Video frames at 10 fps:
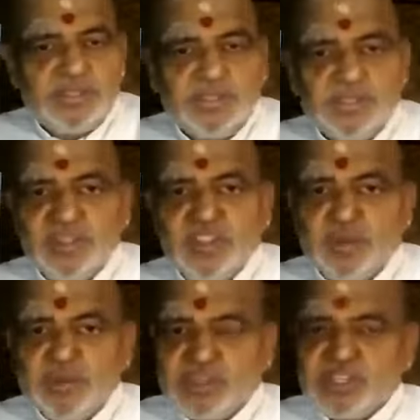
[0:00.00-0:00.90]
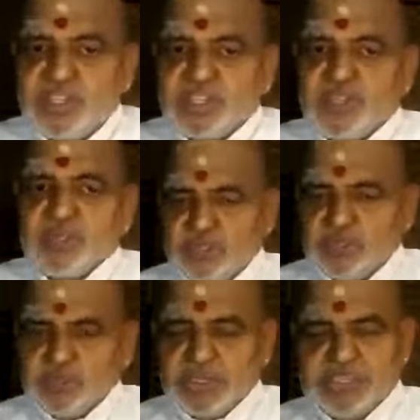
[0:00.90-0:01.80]
during our meditation?
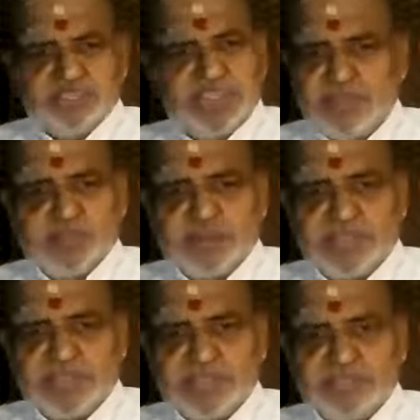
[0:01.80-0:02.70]
It's very important.